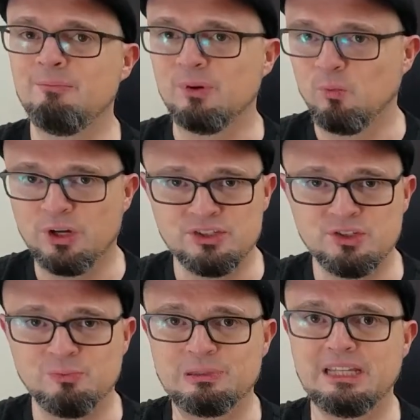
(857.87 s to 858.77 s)
but once
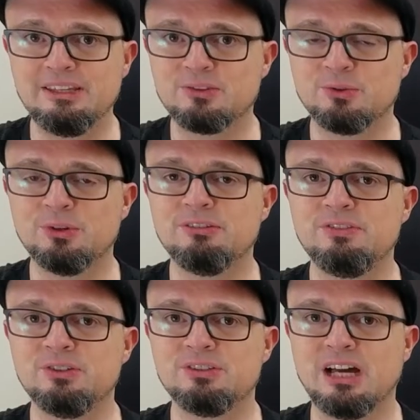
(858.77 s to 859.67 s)
you play through it a
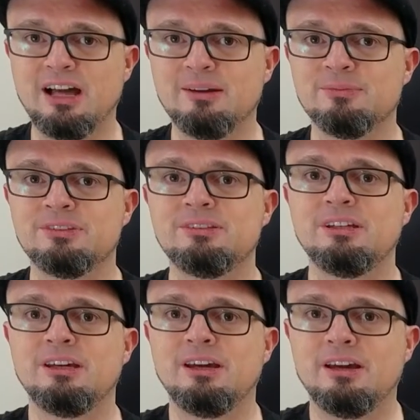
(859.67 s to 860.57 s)
few times,
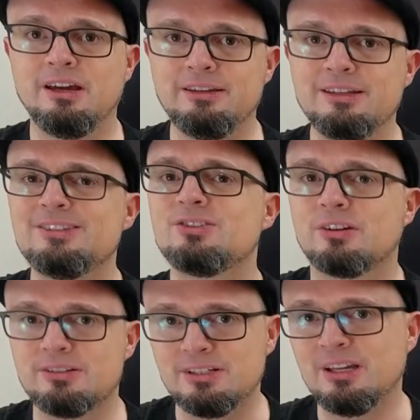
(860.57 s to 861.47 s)
it
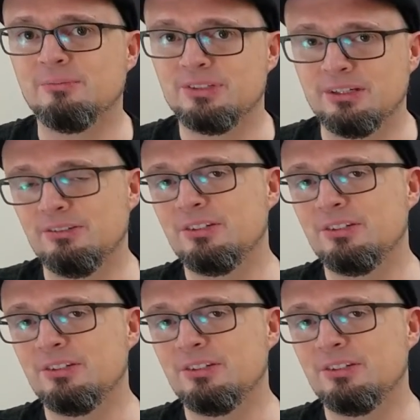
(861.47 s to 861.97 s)
starts to come to you.